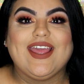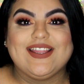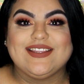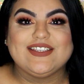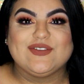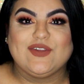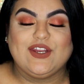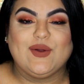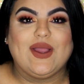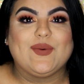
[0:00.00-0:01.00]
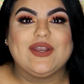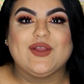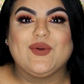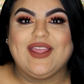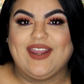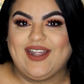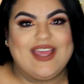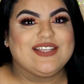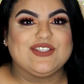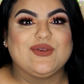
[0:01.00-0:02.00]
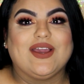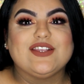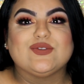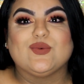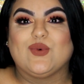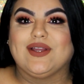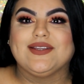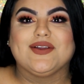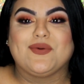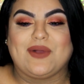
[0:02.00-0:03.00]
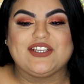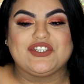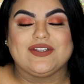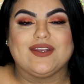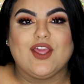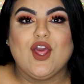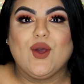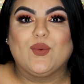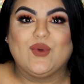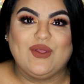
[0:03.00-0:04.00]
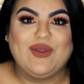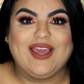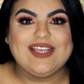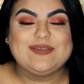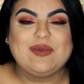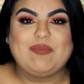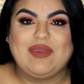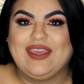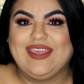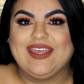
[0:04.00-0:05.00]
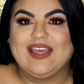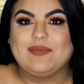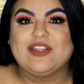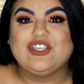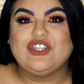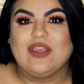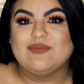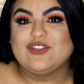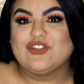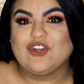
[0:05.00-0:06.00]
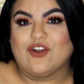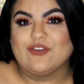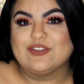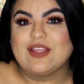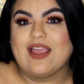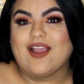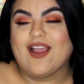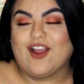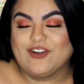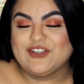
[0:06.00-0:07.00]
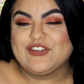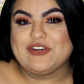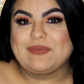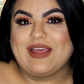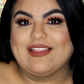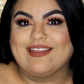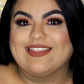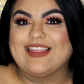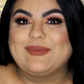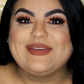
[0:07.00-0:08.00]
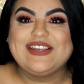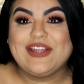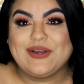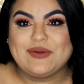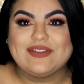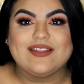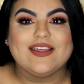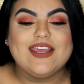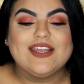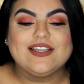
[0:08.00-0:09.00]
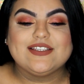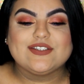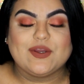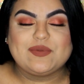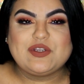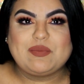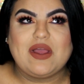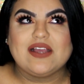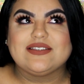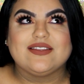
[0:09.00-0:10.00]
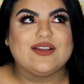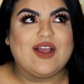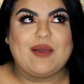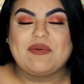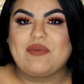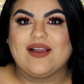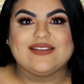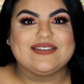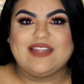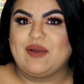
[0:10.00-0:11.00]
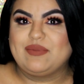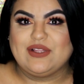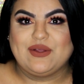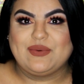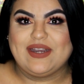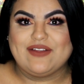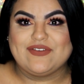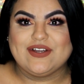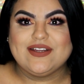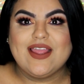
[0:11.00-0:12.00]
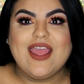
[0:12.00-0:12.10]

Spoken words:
end this video, I want to go ahead and ask you guys one question. Will you guys be picking up a James Charles Artistry palette? Let me know in the description box, in the comment box down below, whatever.